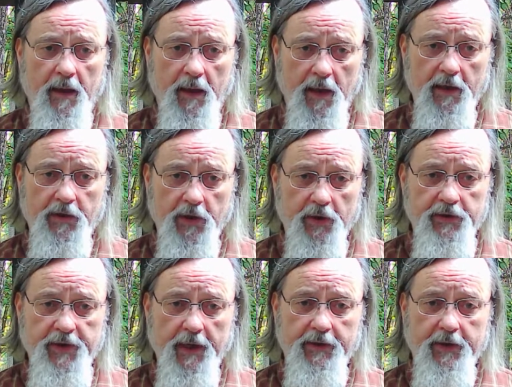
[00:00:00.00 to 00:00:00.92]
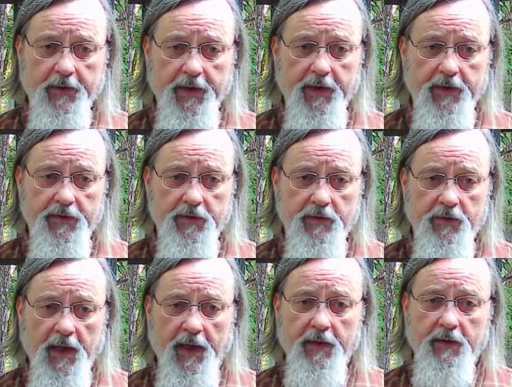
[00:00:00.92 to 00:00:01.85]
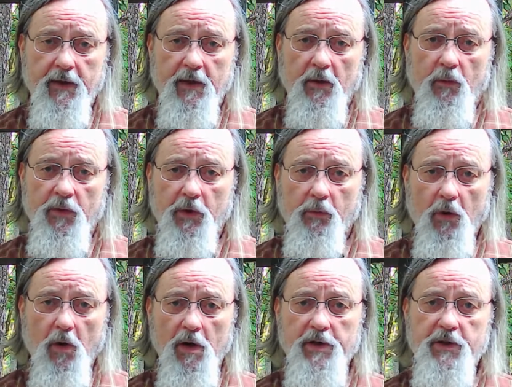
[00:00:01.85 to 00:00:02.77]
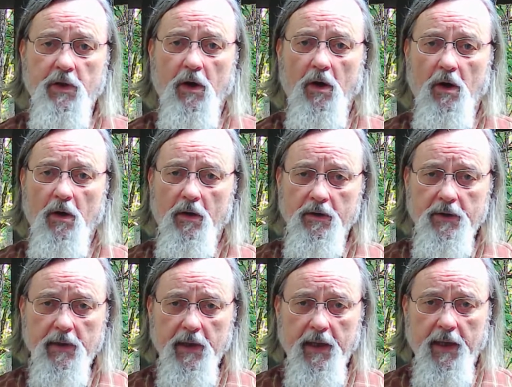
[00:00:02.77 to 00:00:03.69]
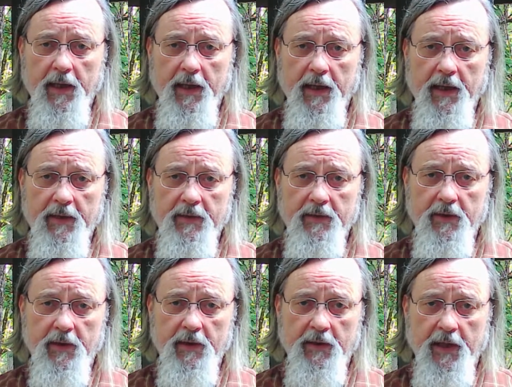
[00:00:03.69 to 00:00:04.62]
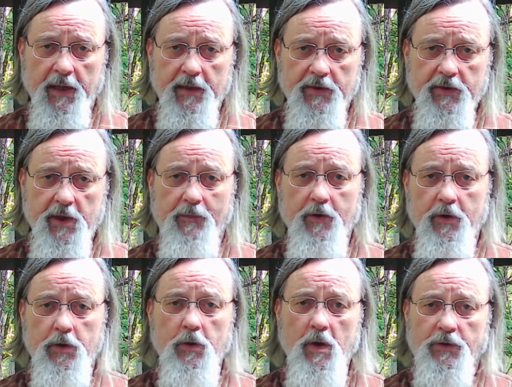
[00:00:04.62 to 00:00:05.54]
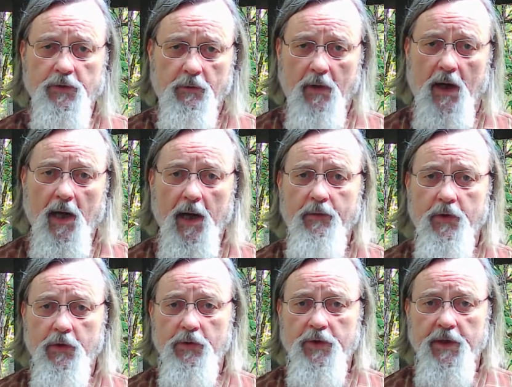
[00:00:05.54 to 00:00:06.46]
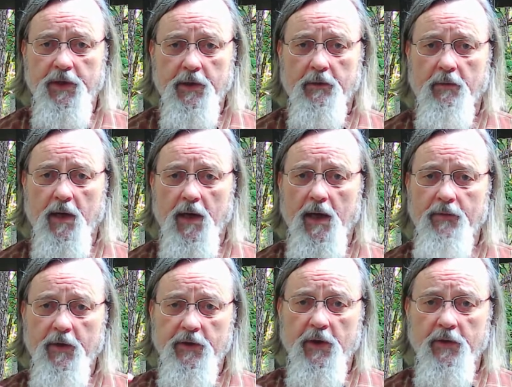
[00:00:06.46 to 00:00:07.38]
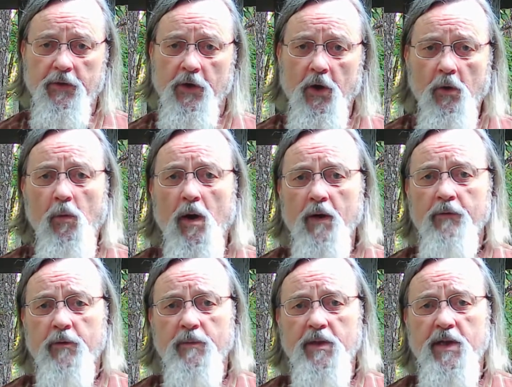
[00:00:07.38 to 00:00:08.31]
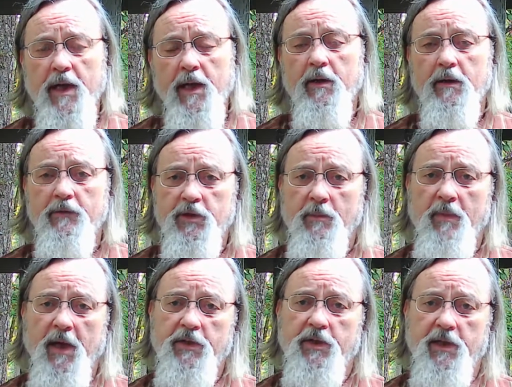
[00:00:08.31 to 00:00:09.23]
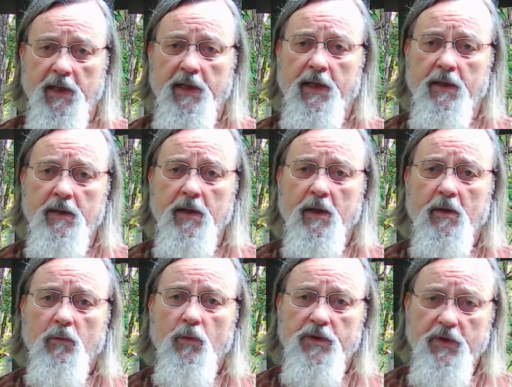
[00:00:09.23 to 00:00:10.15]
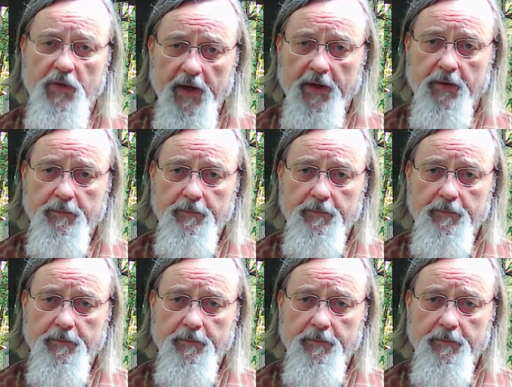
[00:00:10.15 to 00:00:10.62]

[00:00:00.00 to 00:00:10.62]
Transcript: And it turns out there is. That when the roll is called and they discover who has arrived and who didn't arrive, that no one from the town of Jabesh Gilead was there.